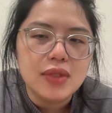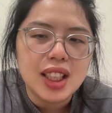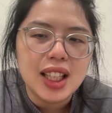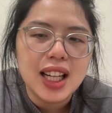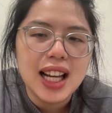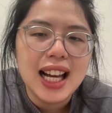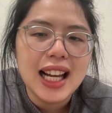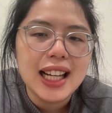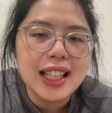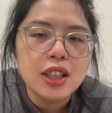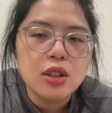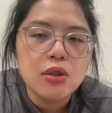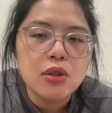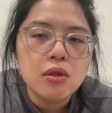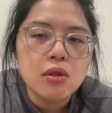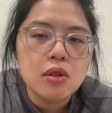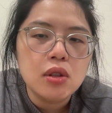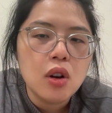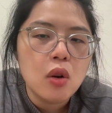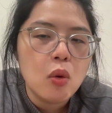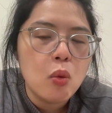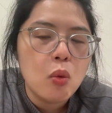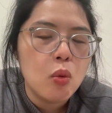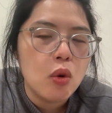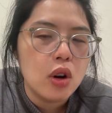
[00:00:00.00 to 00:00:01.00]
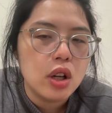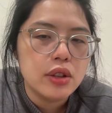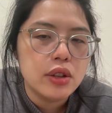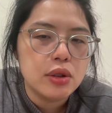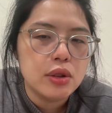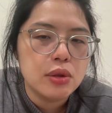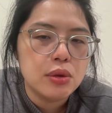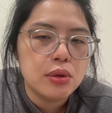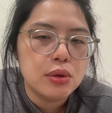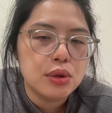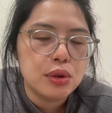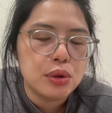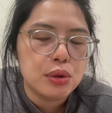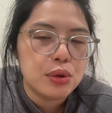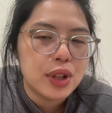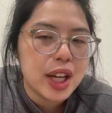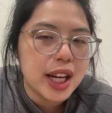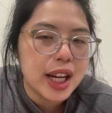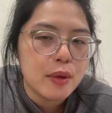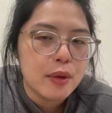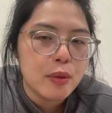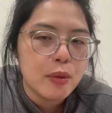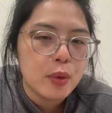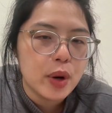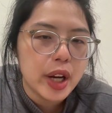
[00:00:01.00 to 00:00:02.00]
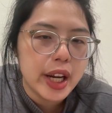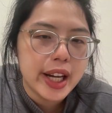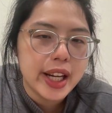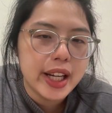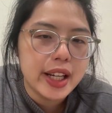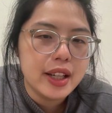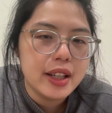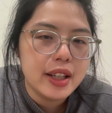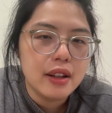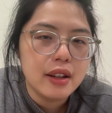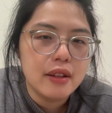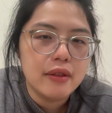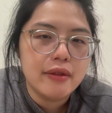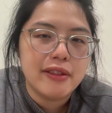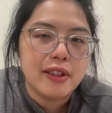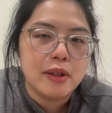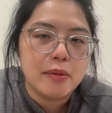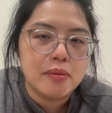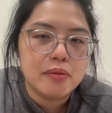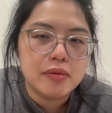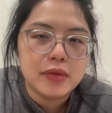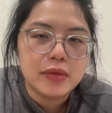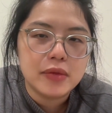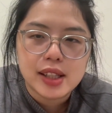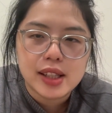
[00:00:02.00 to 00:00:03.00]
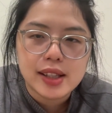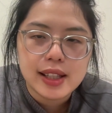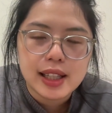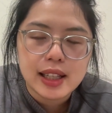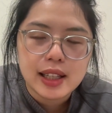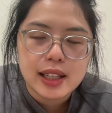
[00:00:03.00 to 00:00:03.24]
I don't want you to take away from this